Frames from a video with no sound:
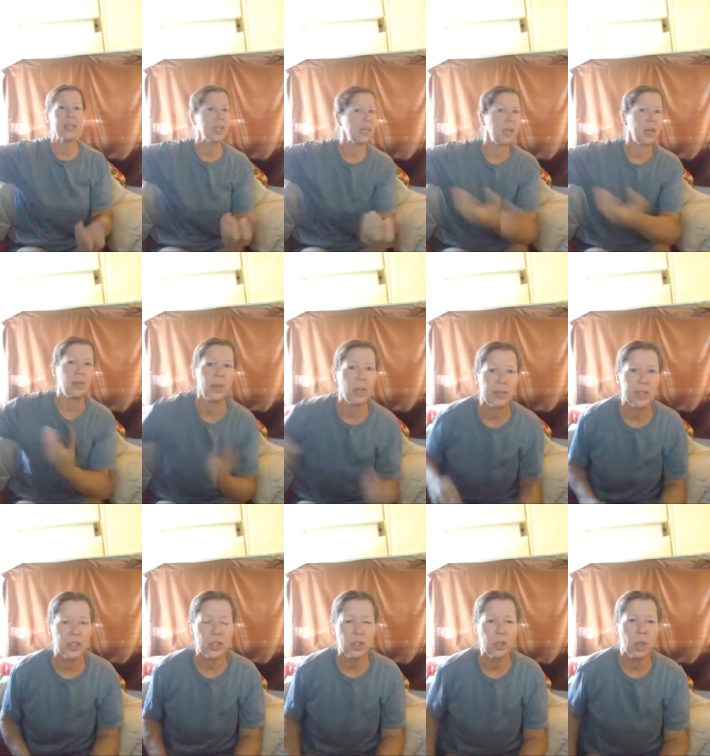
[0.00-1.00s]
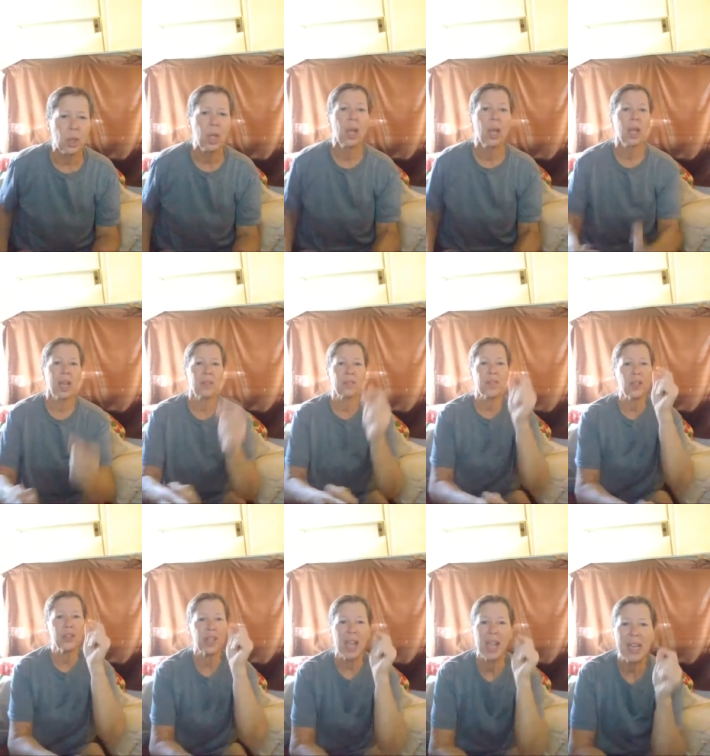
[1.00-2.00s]
And take care of all of us too. If
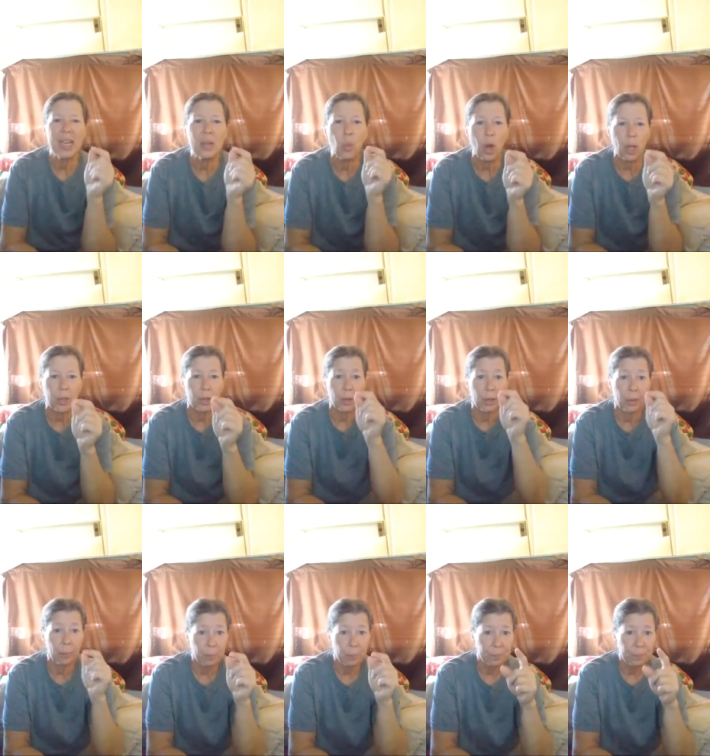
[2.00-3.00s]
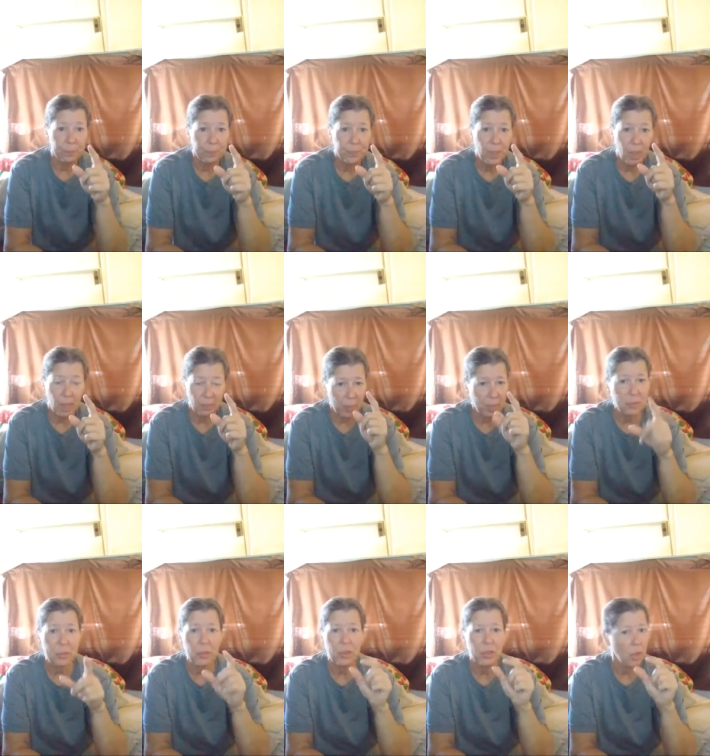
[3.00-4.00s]
there's any water, I've been
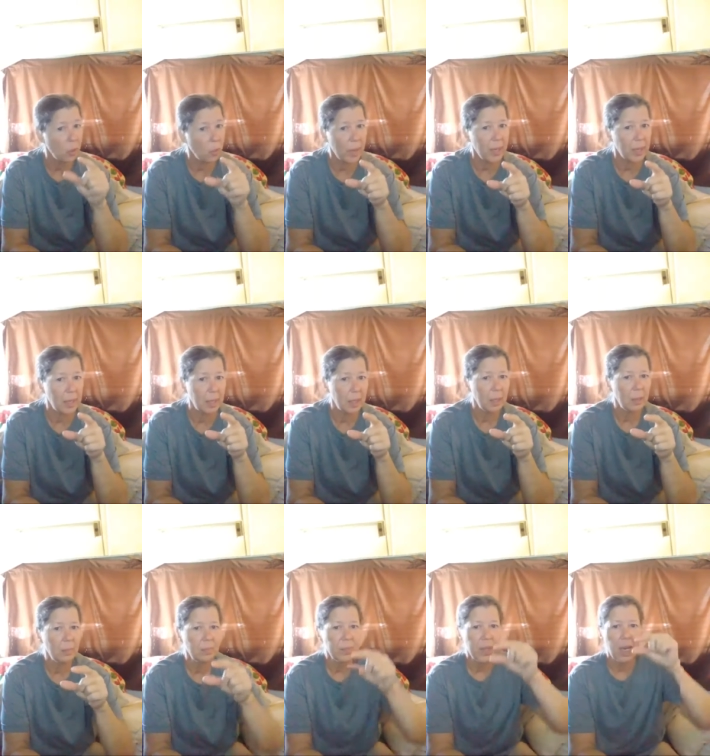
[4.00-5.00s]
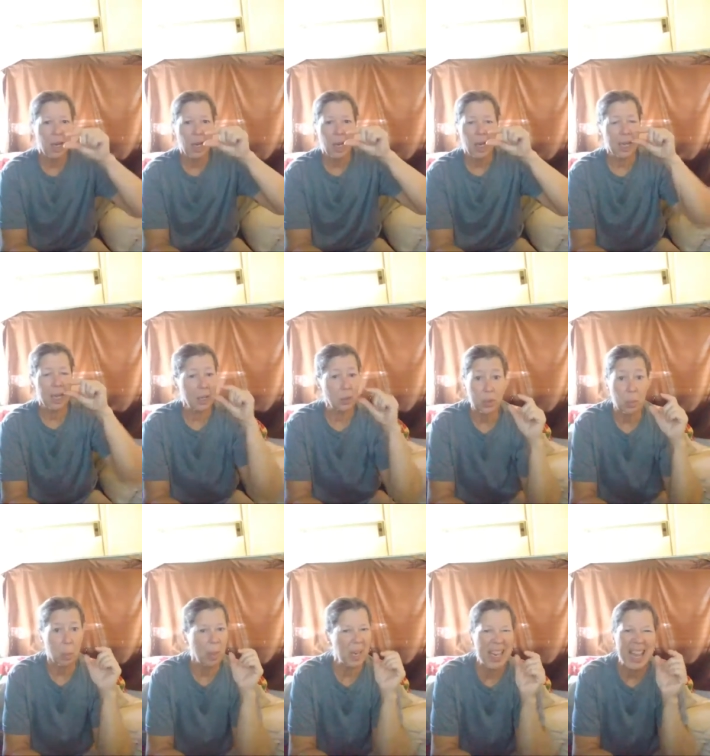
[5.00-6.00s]
through this already, and it was
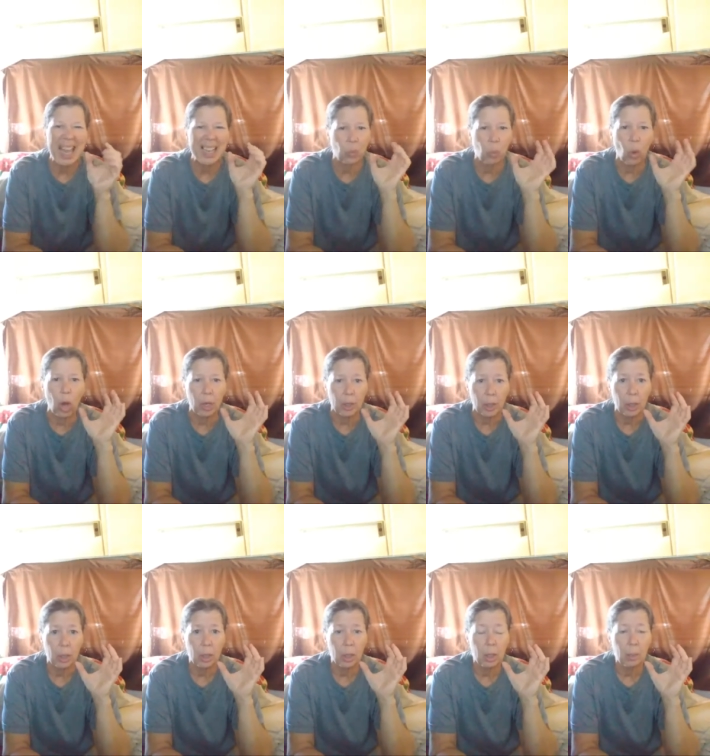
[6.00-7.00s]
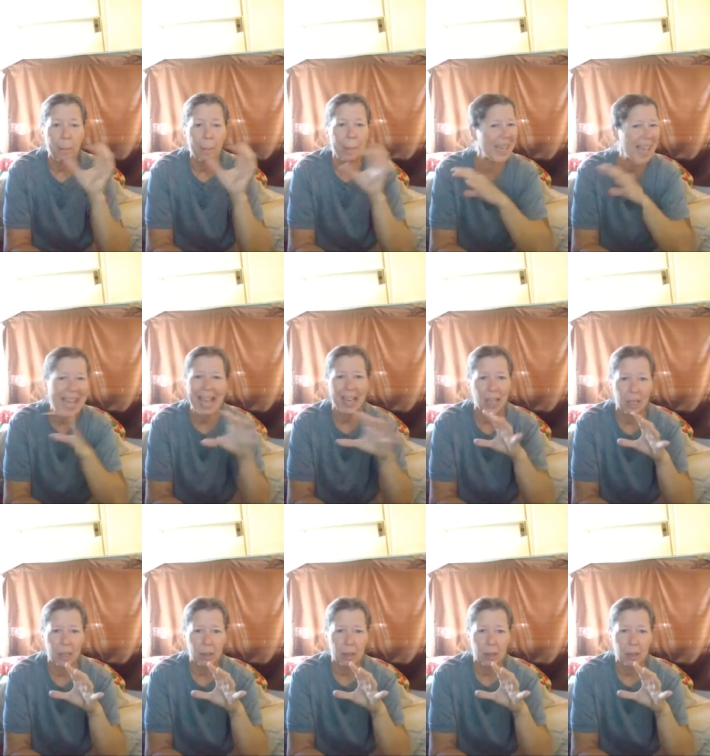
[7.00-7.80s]
black water. Black.